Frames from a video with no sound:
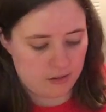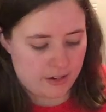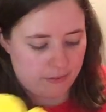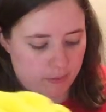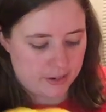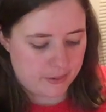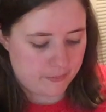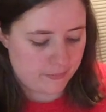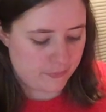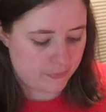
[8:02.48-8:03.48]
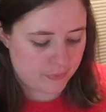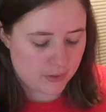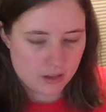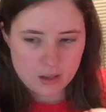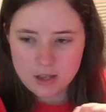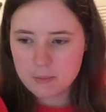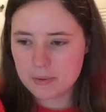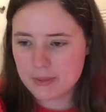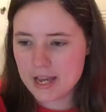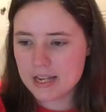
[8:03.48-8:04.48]
everywhere.
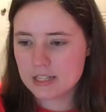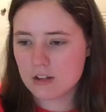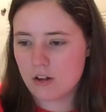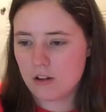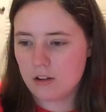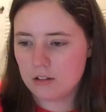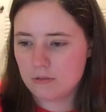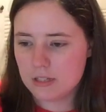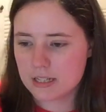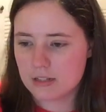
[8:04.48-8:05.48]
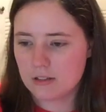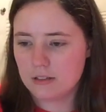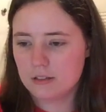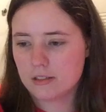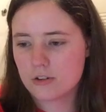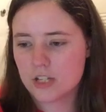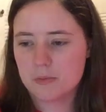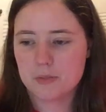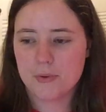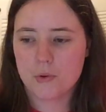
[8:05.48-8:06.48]
But that is called, what is that called?
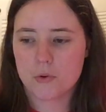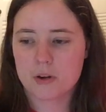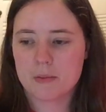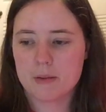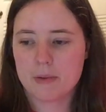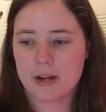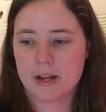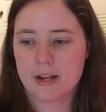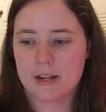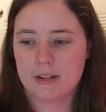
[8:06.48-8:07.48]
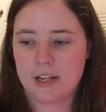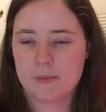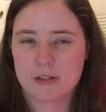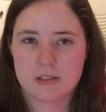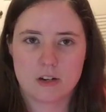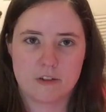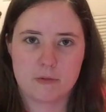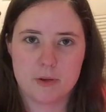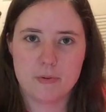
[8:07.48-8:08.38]
Christmas Bell Ornament by a name that's hard for me to